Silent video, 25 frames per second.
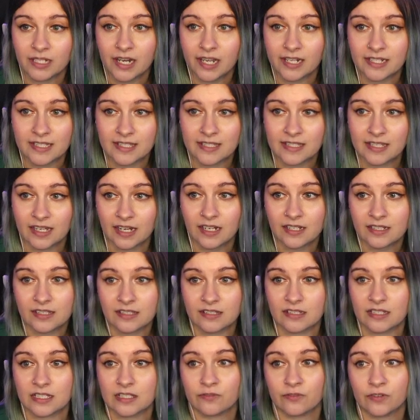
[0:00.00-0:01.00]

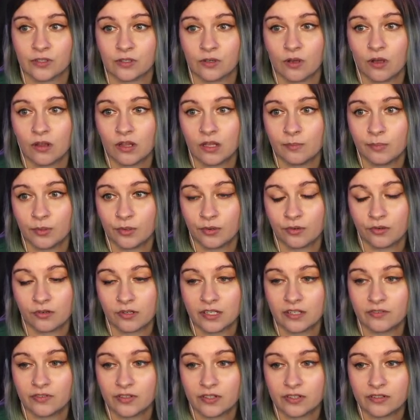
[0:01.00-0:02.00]
seances for gullible
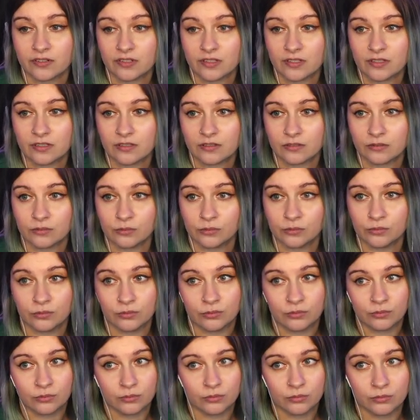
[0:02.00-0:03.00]
grievers.
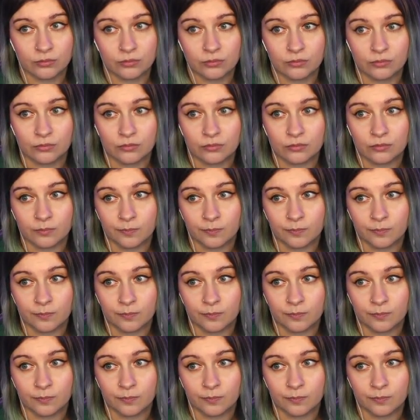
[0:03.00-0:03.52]
Ooh.